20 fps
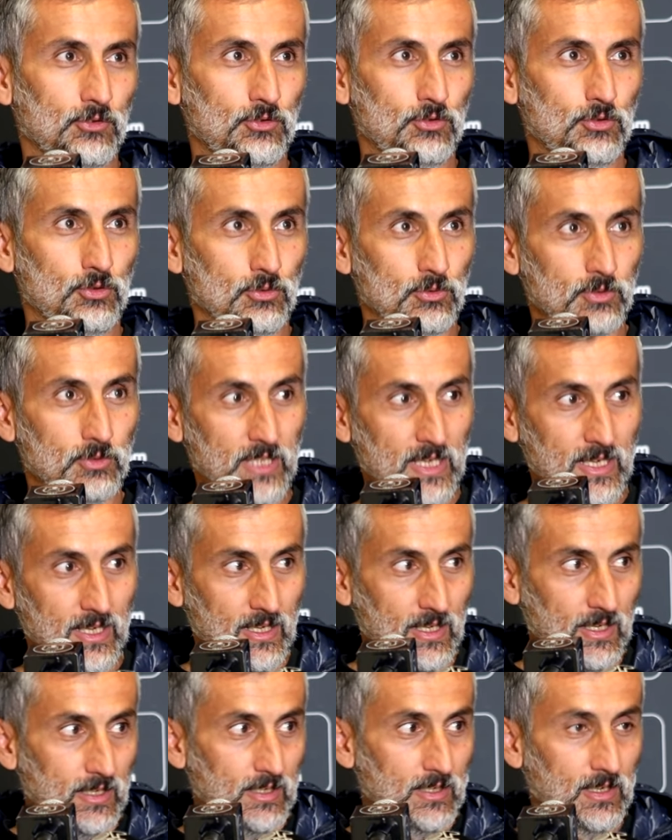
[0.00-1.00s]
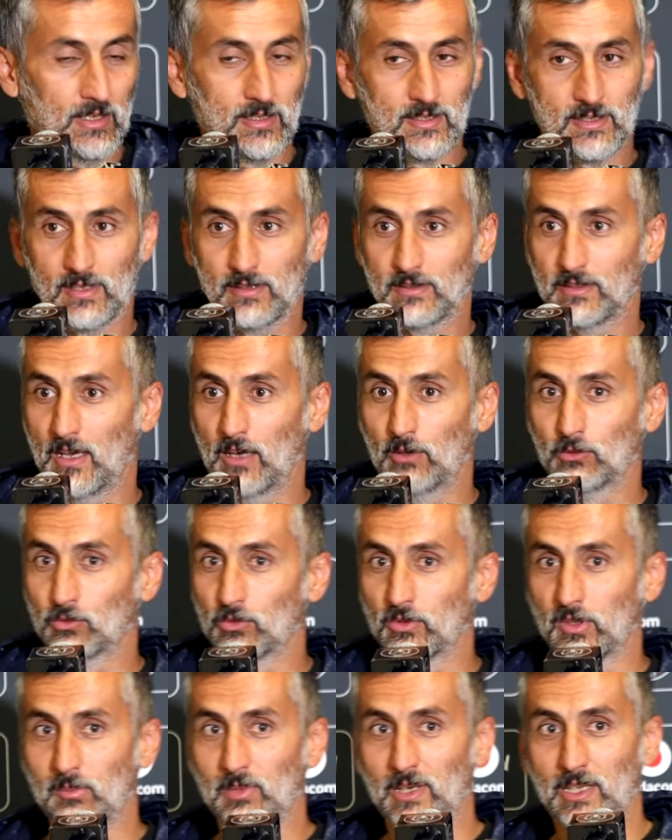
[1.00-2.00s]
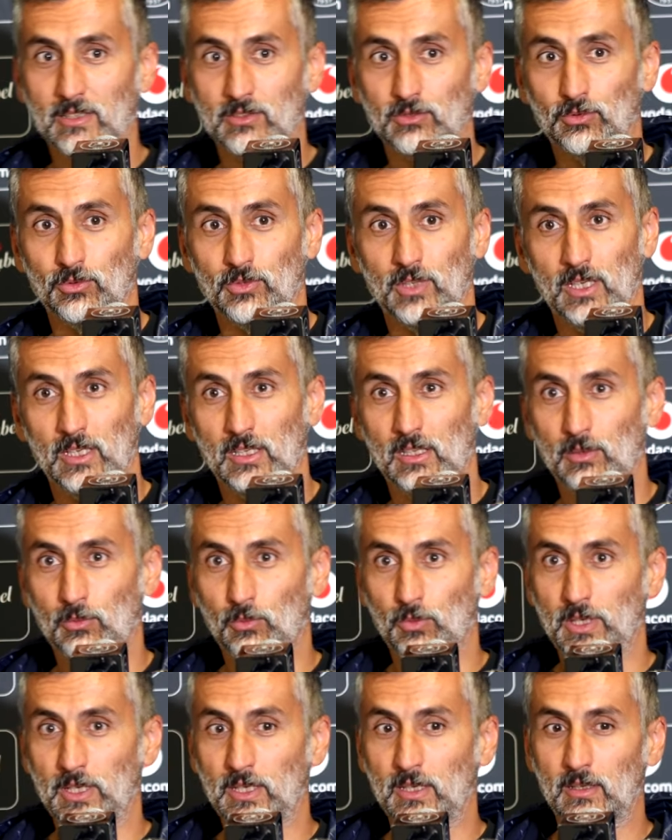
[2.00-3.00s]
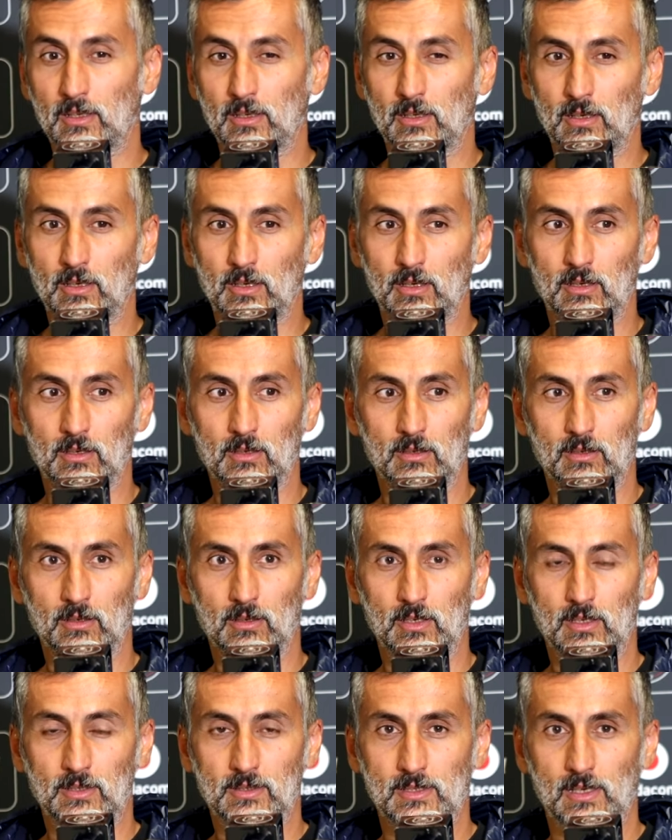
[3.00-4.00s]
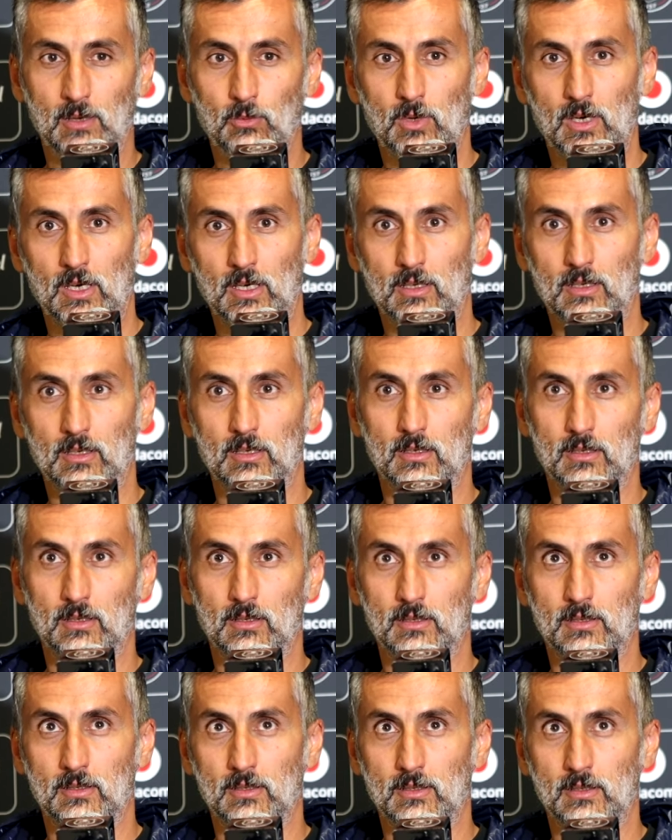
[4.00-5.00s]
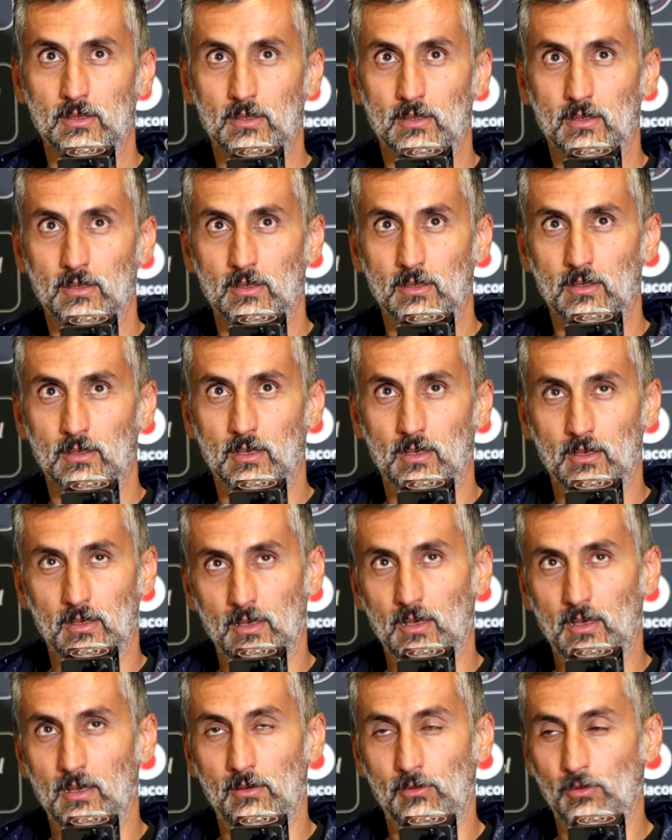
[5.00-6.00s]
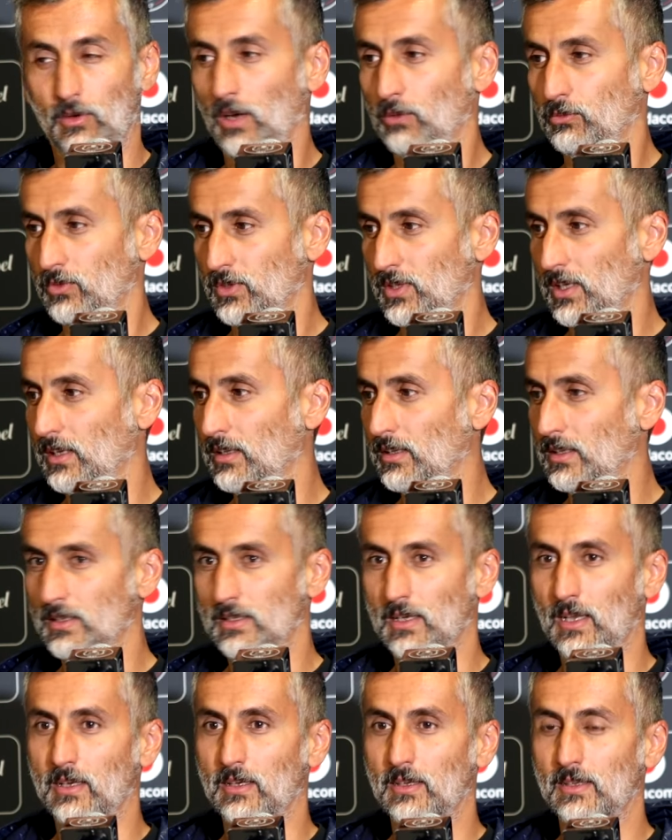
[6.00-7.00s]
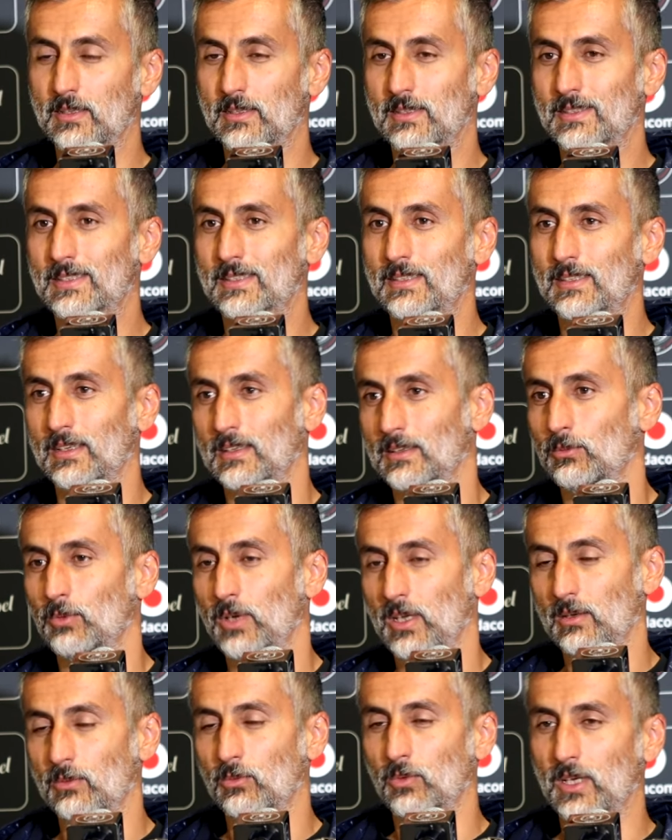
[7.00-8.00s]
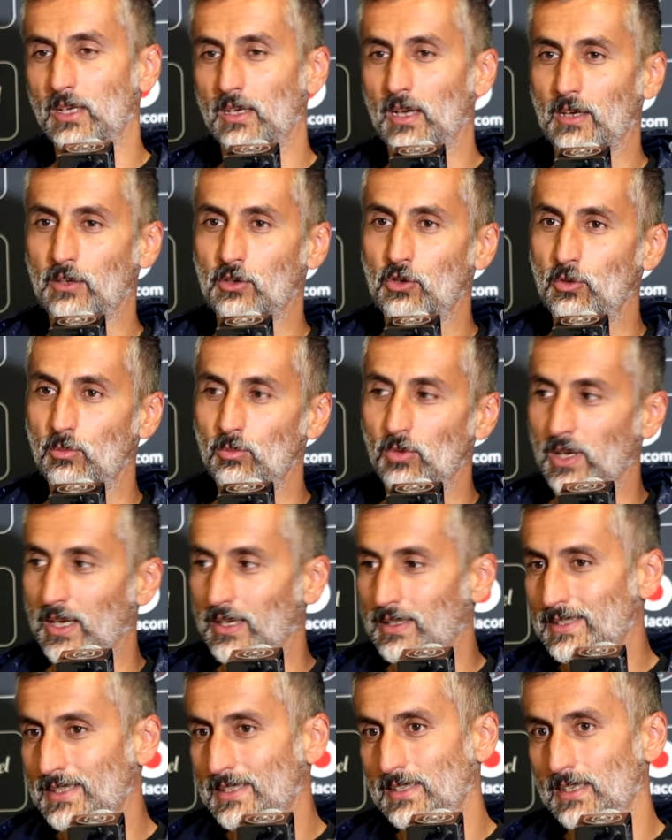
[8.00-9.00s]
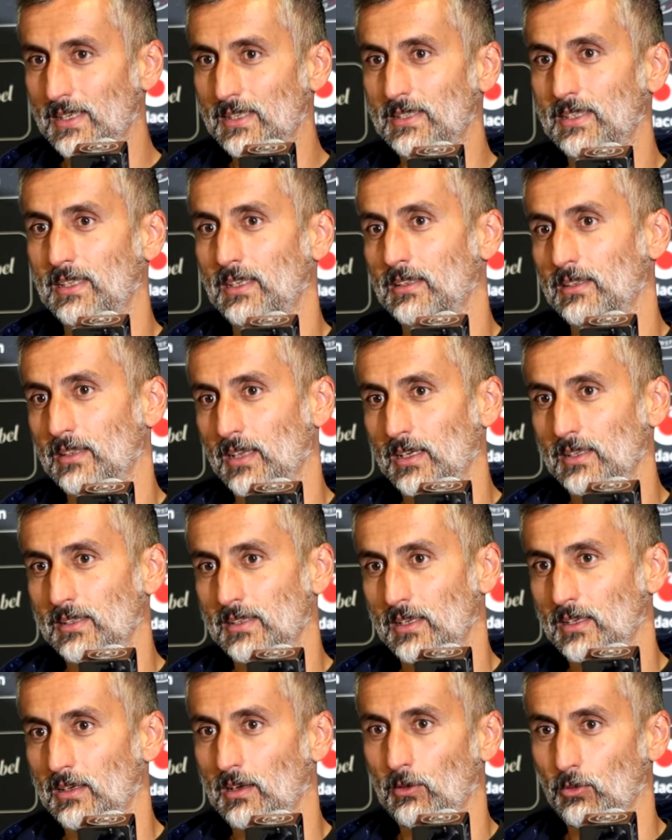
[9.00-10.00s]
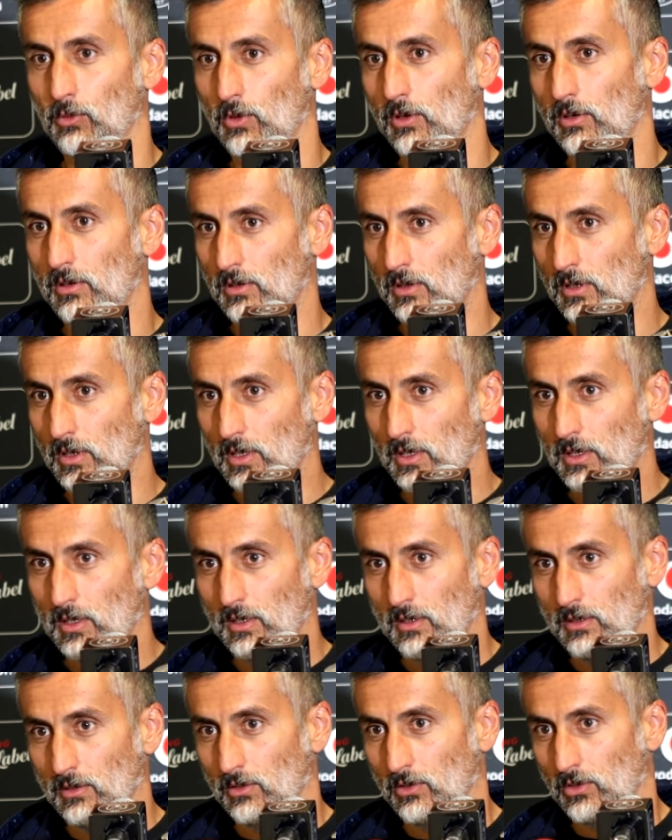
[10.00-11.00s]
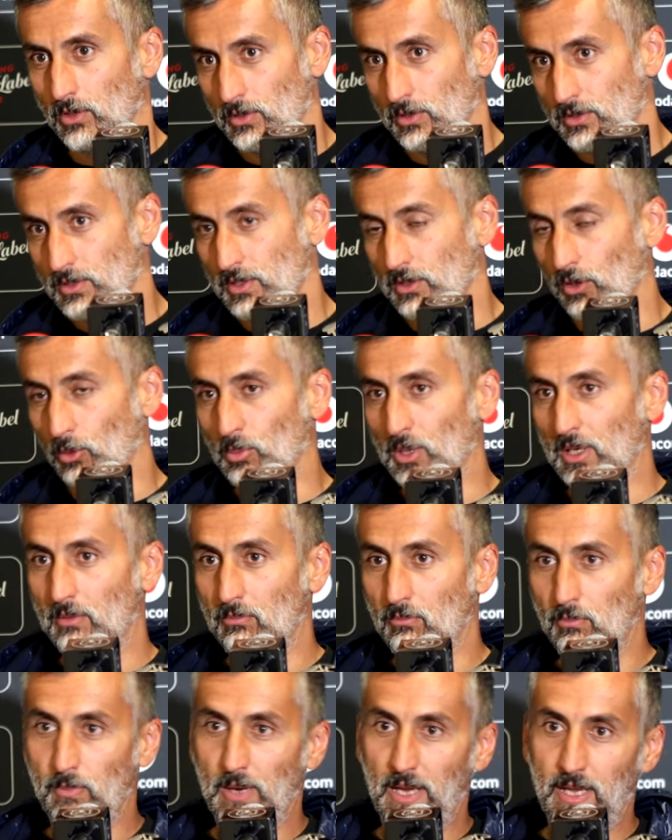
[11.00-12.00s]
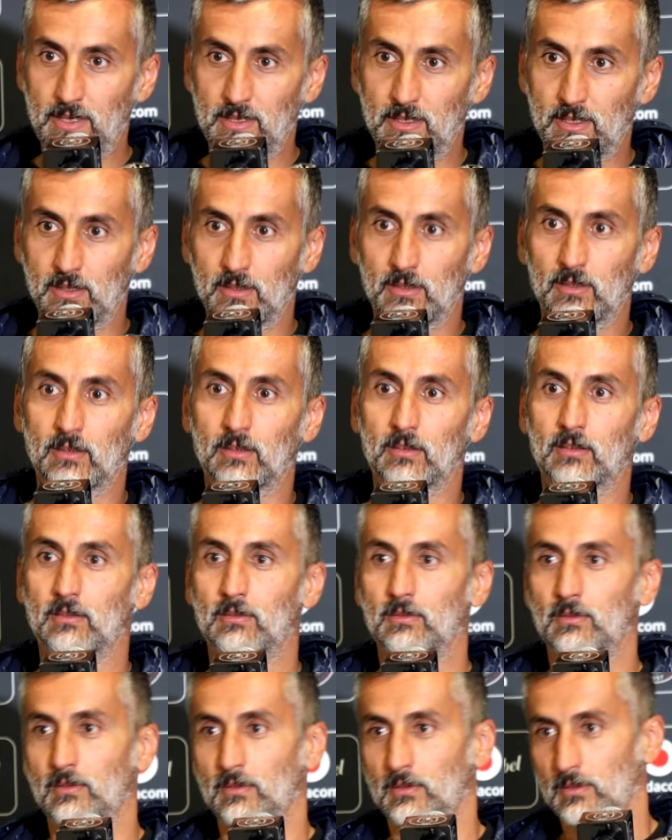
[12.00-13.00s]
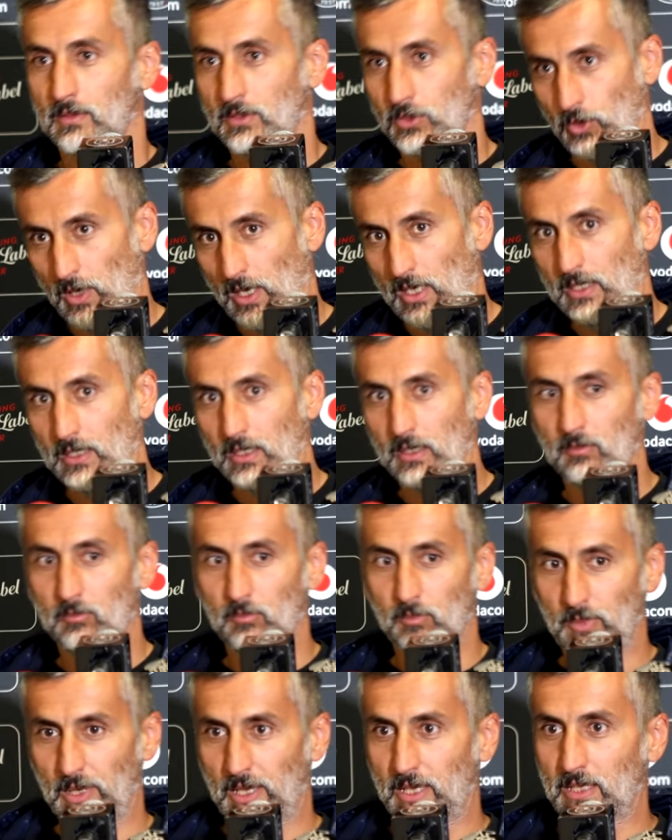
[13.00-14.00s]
today I said now to the players, today we, it's our, I don't know how to say this, like we accumulate 16 days in a row, not stopping, playing, training.